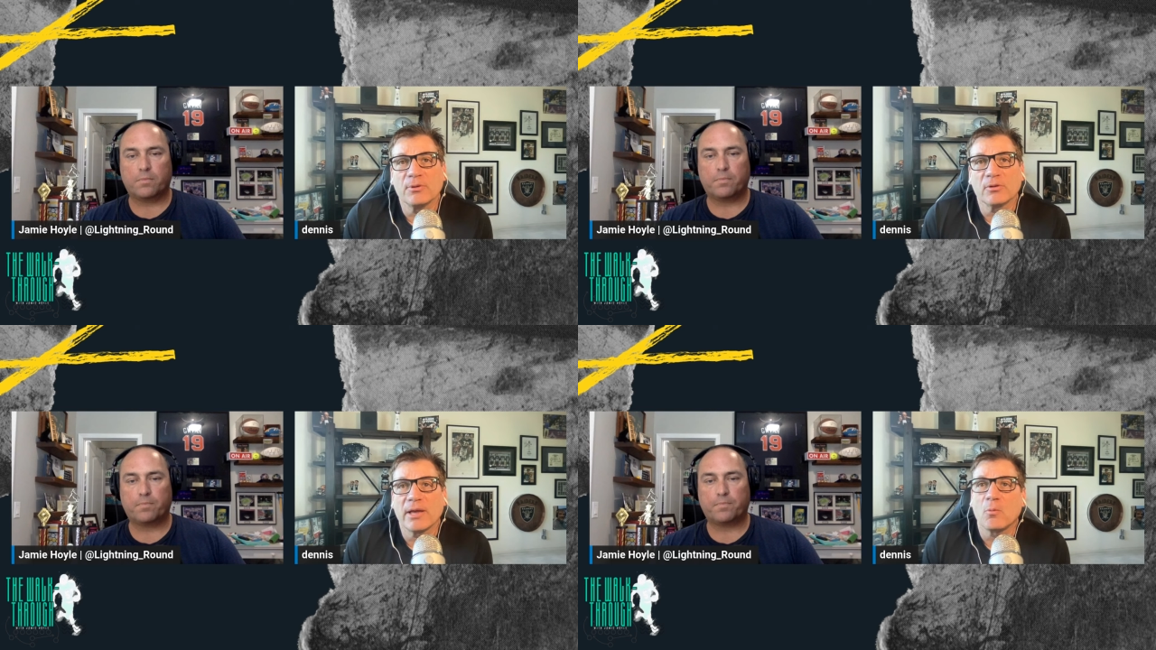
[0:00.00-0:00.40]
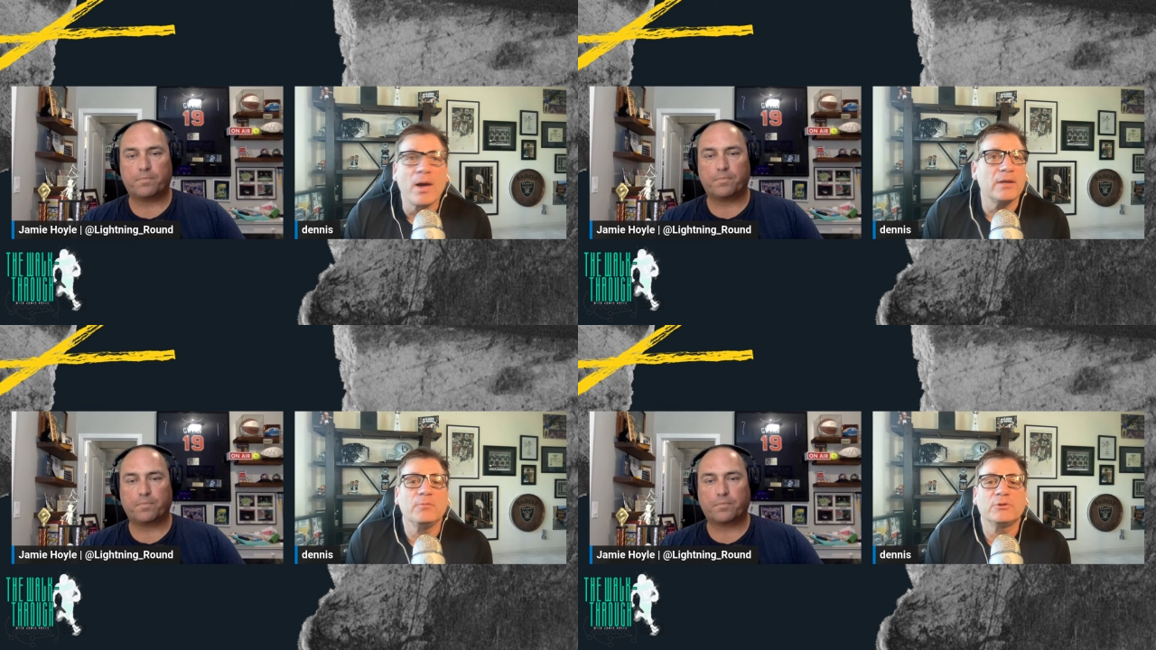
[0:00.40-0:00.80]
Speaker 1: They're like,
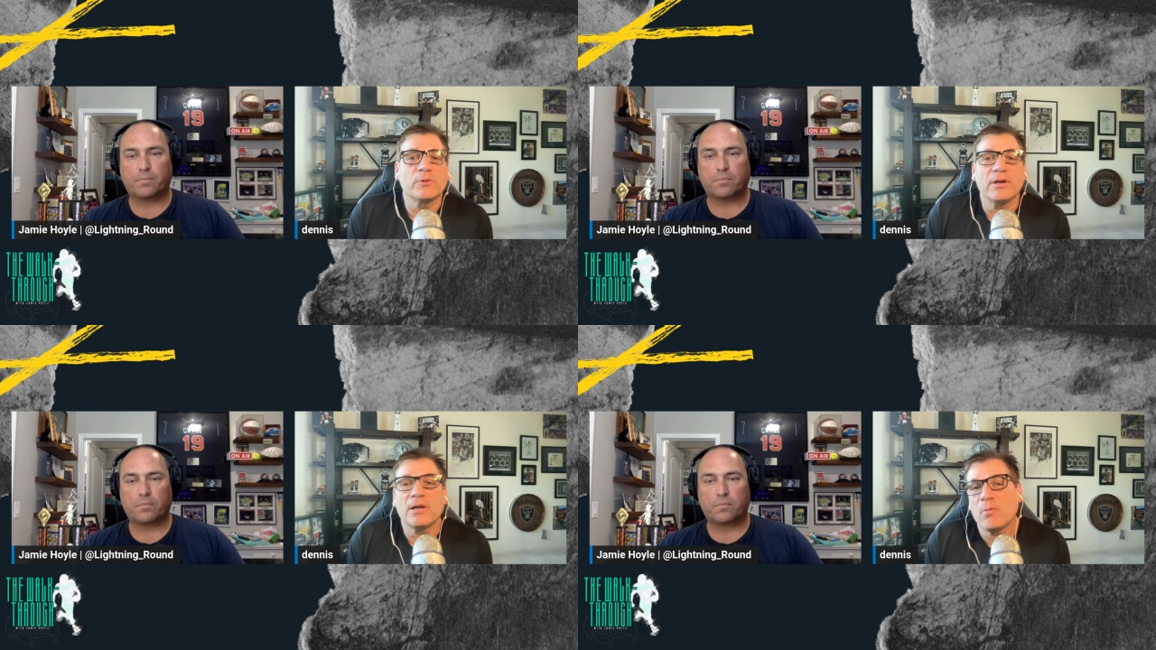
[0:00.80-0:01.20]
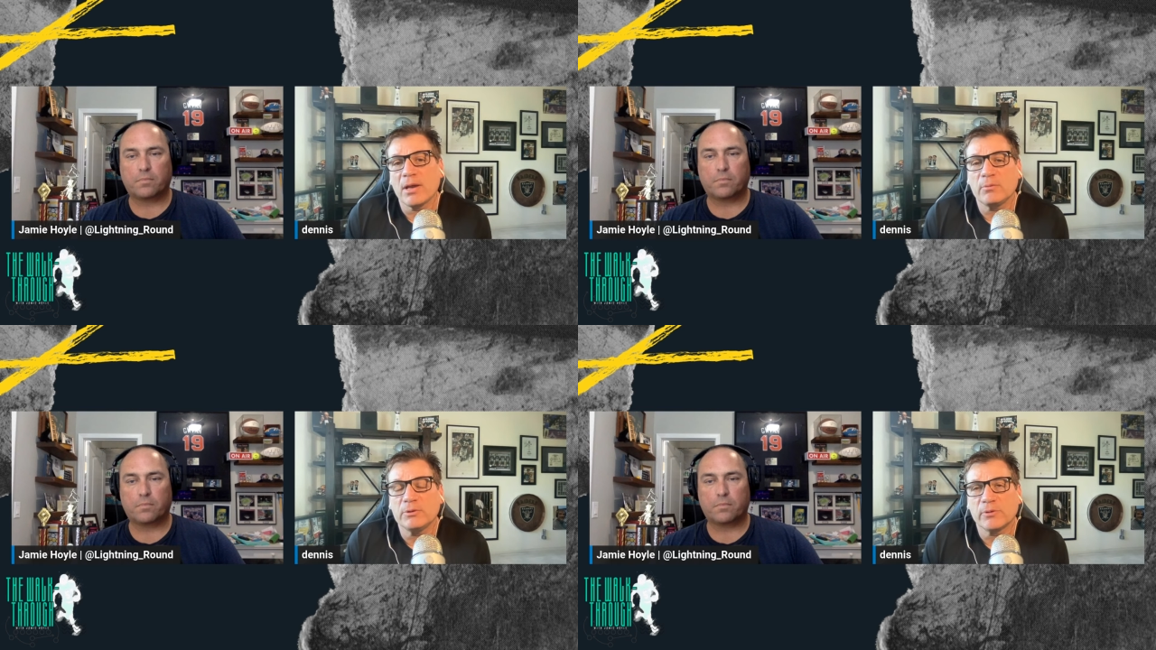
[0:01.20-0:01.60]
why didn't we trade up? Why
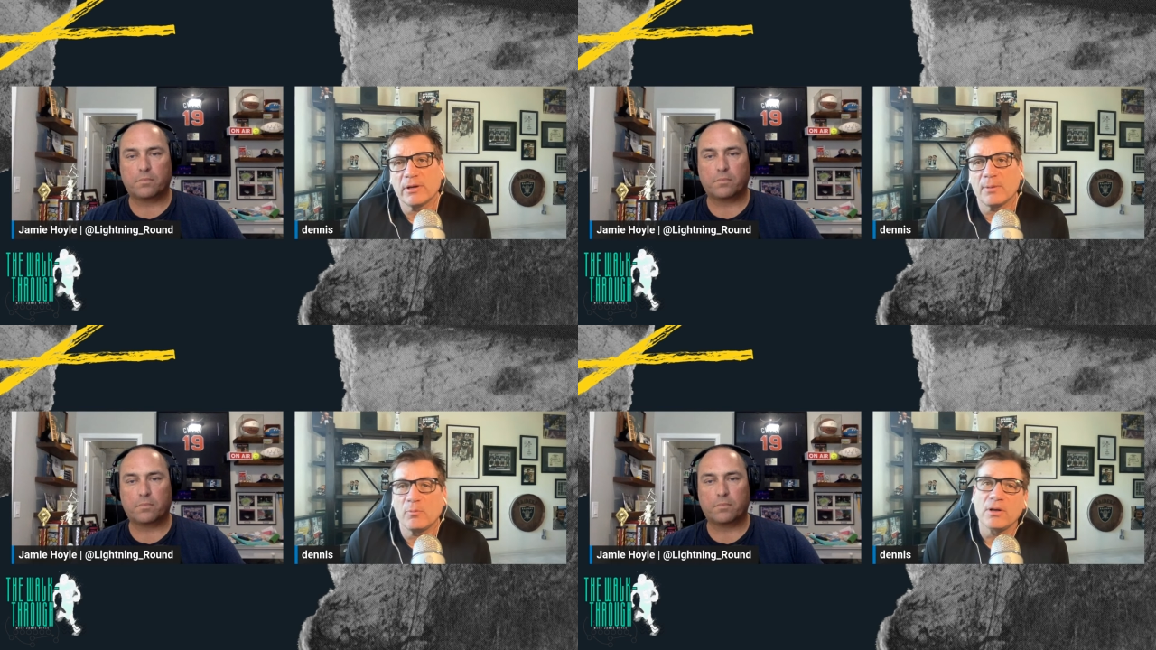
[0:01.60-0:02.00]
didn't we trade up?